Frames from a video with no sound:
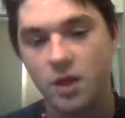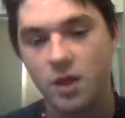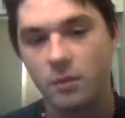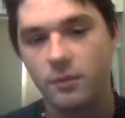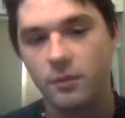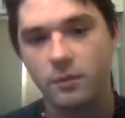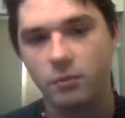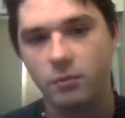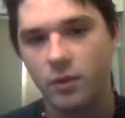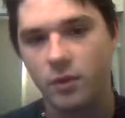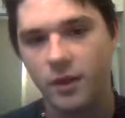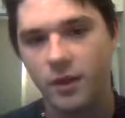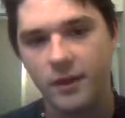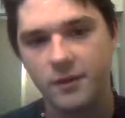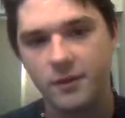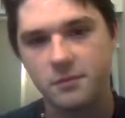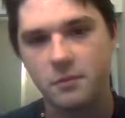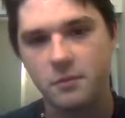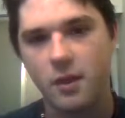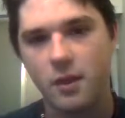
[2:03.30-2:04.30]
able to play
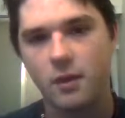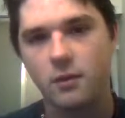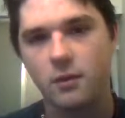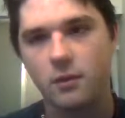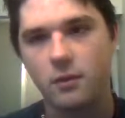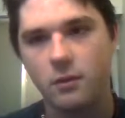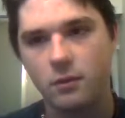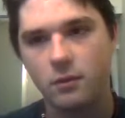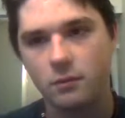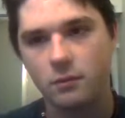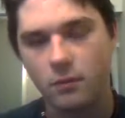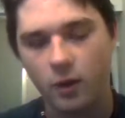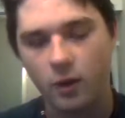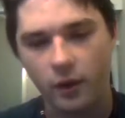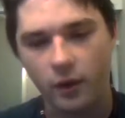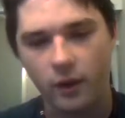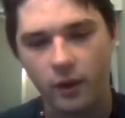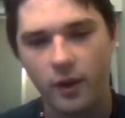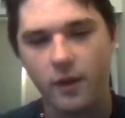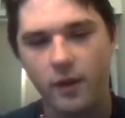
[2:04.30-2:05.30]
against men on
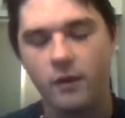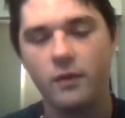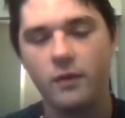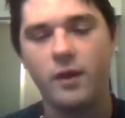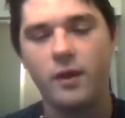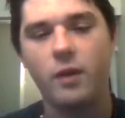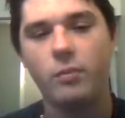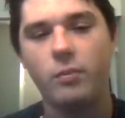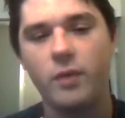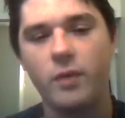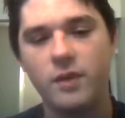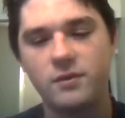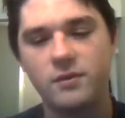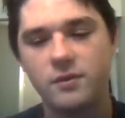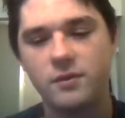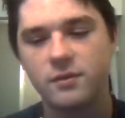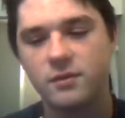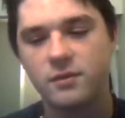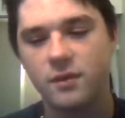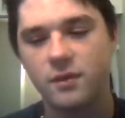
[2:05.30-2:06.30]
a night-to-night-out
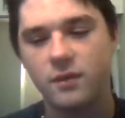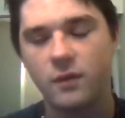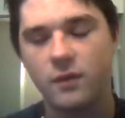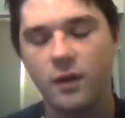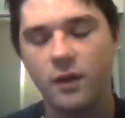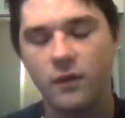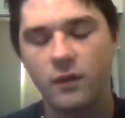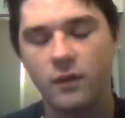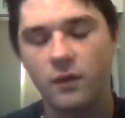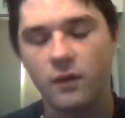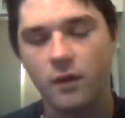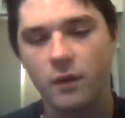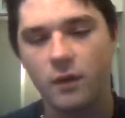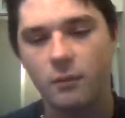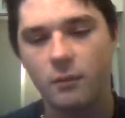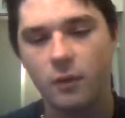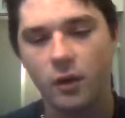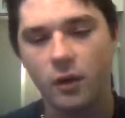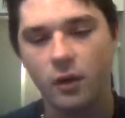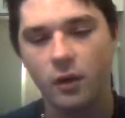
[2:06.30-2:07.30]
basis at the
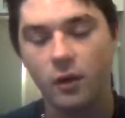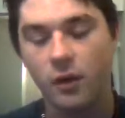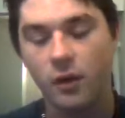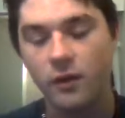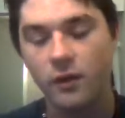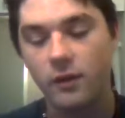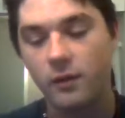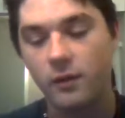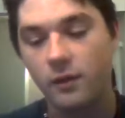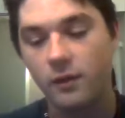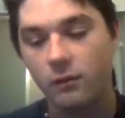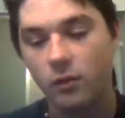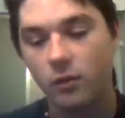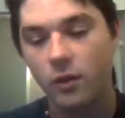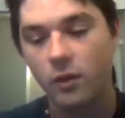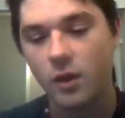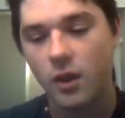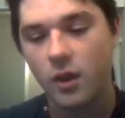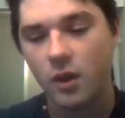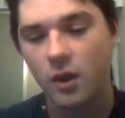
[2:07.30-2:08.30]
American Hockey League level.
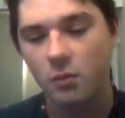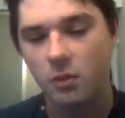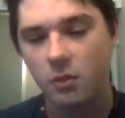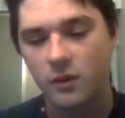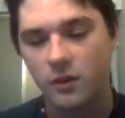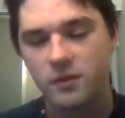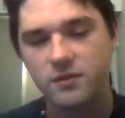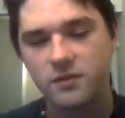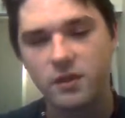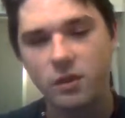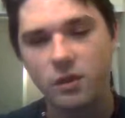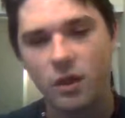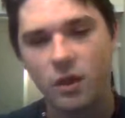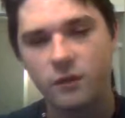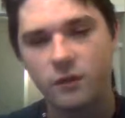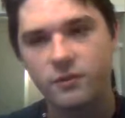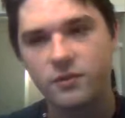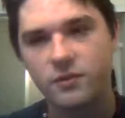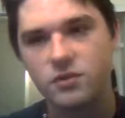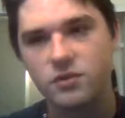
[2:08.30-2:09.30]
But the
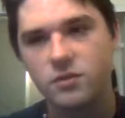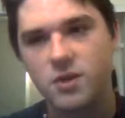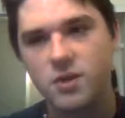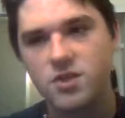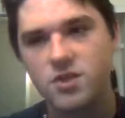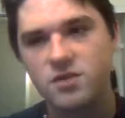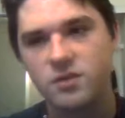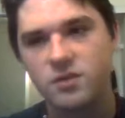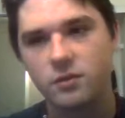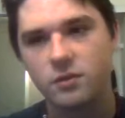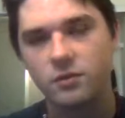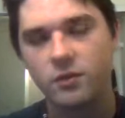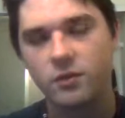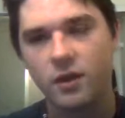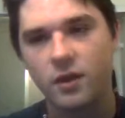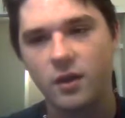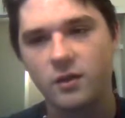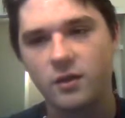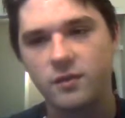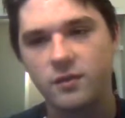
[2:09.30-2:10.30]
Sieloff situation is
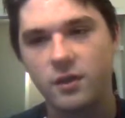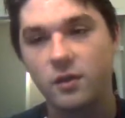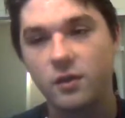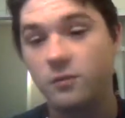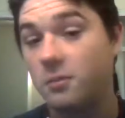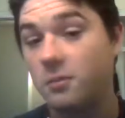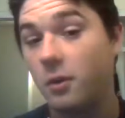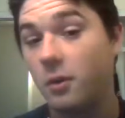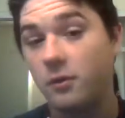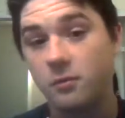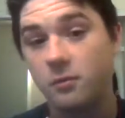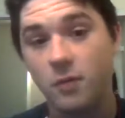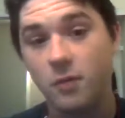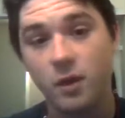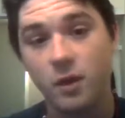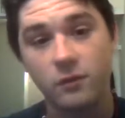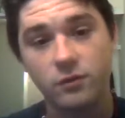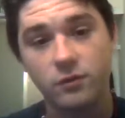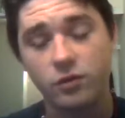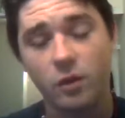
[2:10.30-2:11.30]
interesting because he spoke to me,
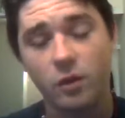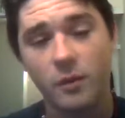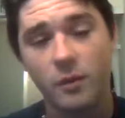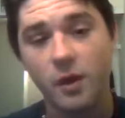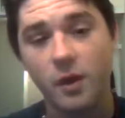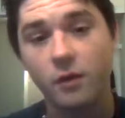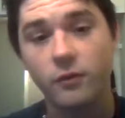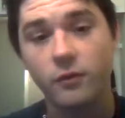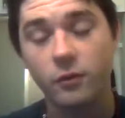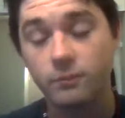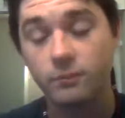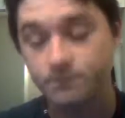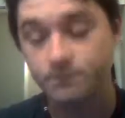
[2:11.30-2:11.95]
if you saw my interview,